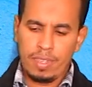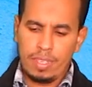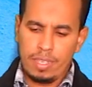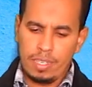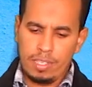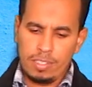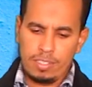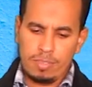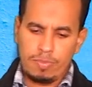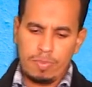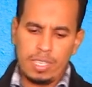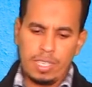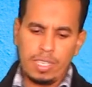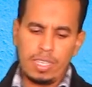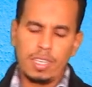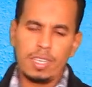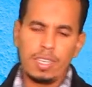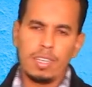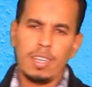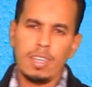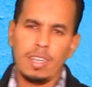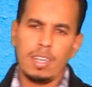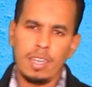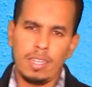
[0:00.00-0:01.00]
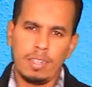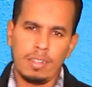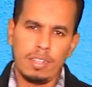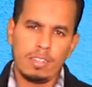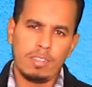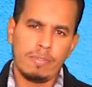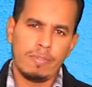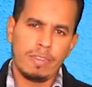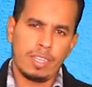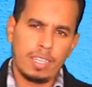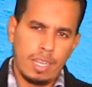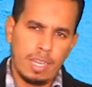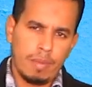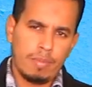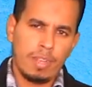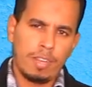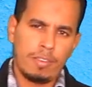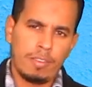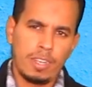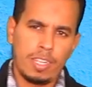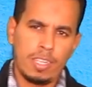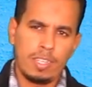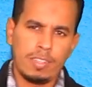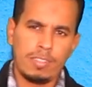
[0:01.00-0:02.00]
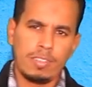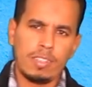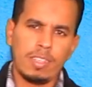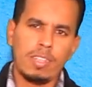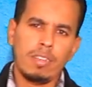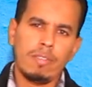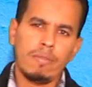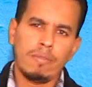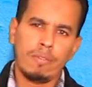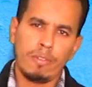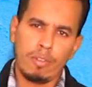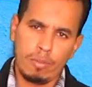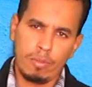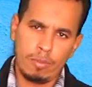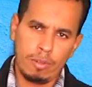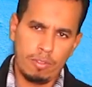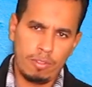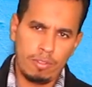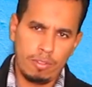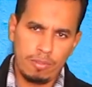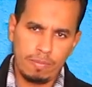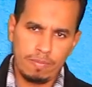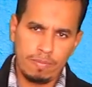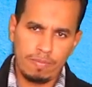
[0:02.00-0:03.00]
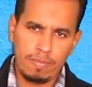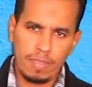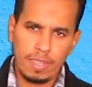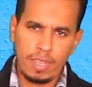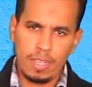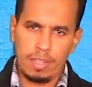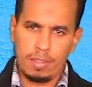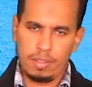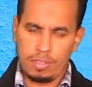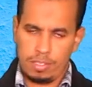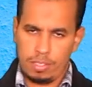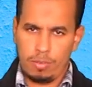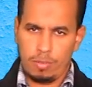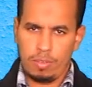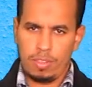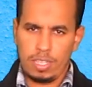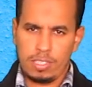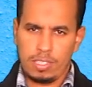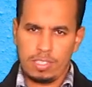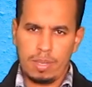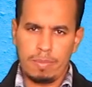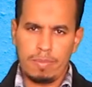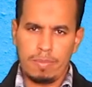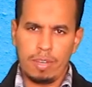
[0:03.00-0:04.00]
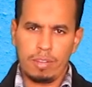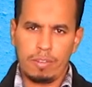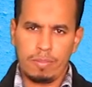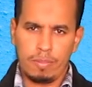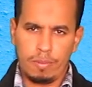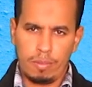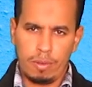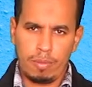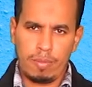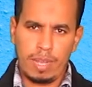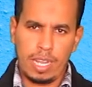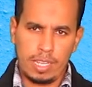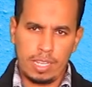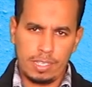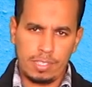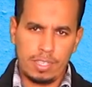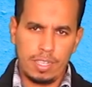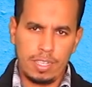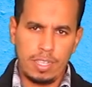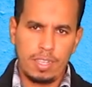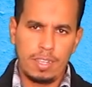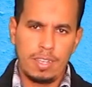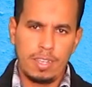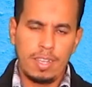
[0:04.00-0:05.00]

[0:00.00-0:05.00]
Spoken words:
in speaking, and this vocabulary is informal. And so that's about formality